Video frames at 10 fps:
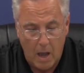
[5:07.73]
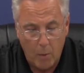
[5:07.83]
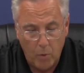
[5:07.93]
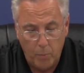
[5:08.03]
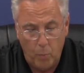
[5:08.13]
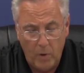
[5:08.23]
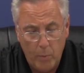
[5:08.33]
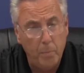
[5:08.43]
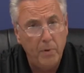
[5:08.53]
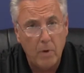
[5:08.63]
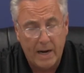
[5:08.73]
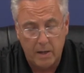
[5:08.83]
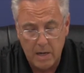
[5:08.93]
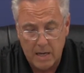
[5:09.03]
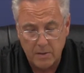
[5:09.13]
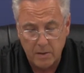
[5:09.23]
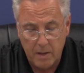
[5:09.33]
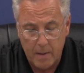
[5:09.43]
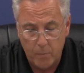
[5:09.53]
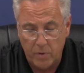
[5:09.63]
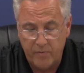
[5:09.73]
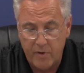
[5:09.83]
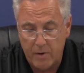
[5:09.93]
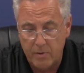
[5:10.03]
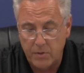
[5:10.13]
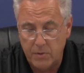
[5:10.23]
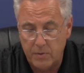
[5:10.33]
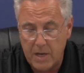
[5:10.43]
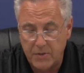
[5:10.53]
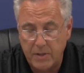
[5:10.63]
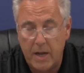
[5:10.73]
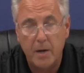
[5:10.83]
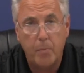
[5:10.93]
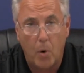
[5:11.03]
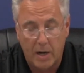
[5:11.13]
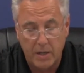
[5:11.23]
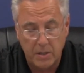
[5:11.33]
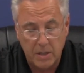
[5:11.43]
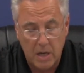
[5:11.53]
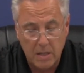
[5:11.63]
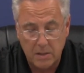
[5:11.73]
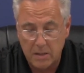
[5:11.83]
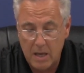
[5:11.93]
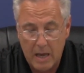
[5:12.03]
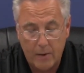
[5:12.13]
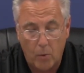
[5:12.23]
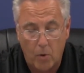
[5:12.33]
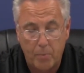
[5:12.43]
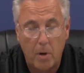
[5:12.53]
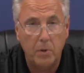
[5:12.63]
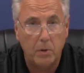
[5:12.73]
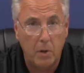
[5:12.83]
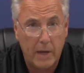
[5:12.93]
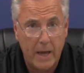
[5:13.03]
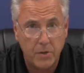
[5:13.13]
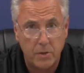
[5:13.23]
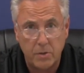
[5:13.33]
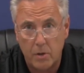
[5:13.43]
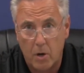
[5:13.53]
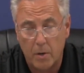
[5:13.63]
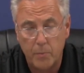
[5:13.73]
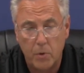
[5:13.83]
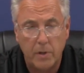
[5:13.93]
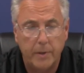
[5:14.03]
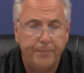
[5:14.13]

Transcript: and we will be recognizing them with veterans designated parking signs at all public locations in our community.